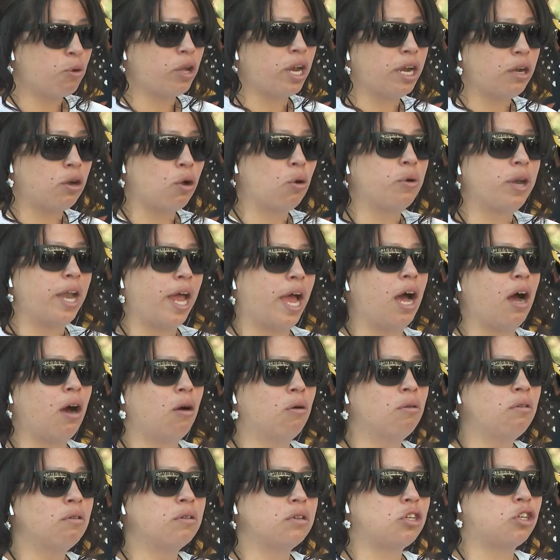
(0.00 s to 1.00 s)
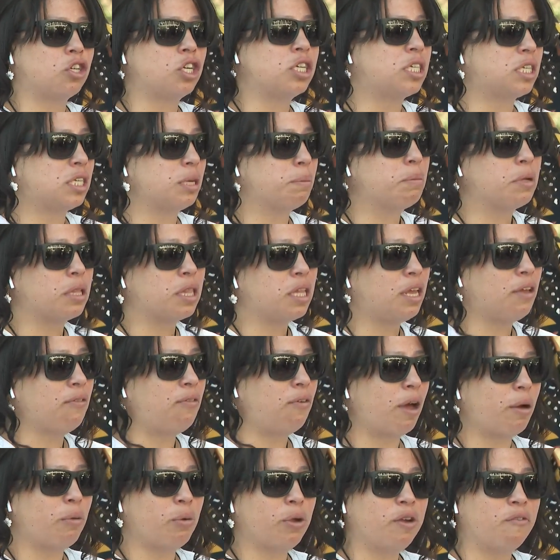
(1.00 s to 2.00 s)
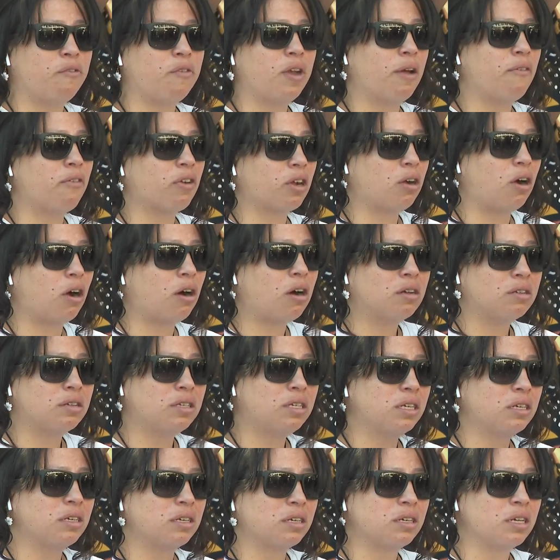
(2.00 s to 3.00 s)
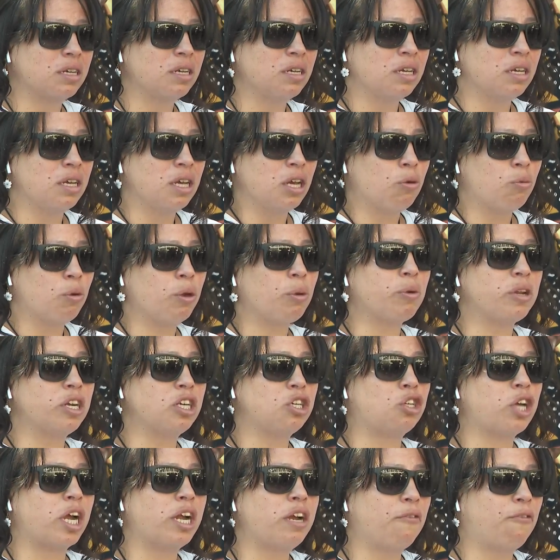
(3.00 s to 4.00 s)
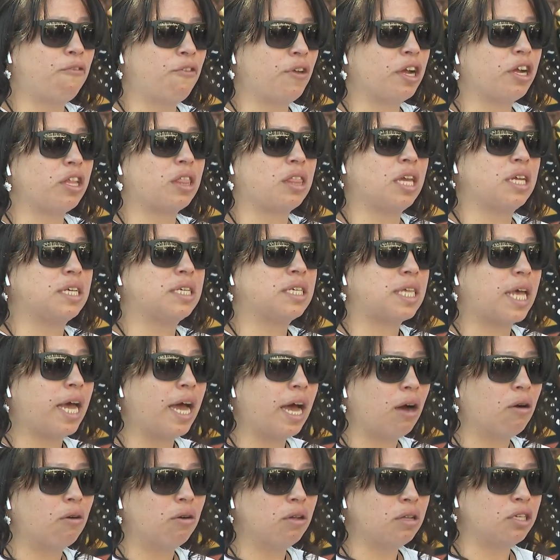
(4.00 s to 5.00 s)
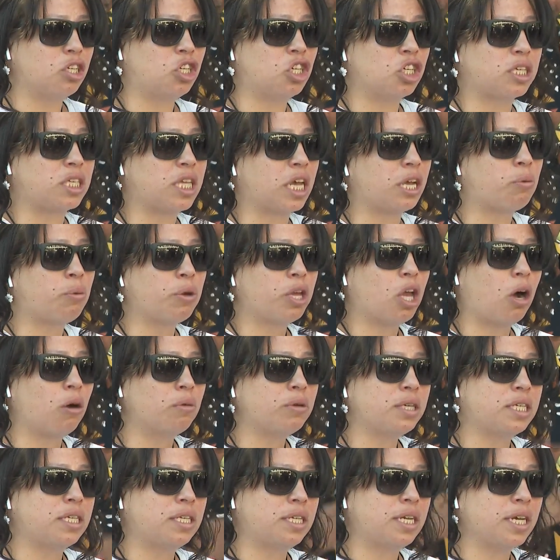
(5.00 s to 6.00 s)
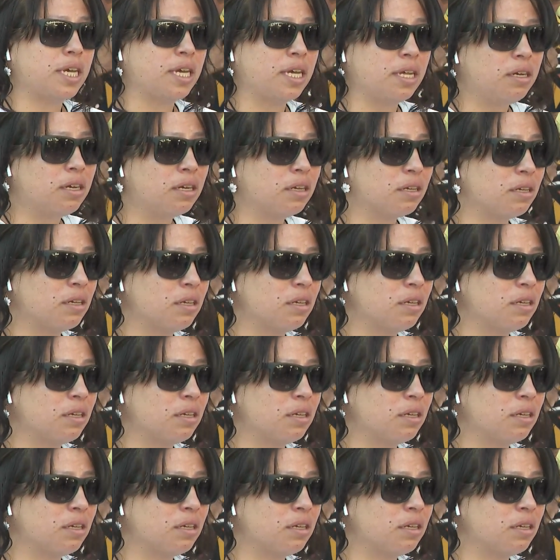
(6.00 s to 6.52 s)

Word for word: what I know now, trust and belief, I would have never called. We would have tried to figure things out, just like we always did.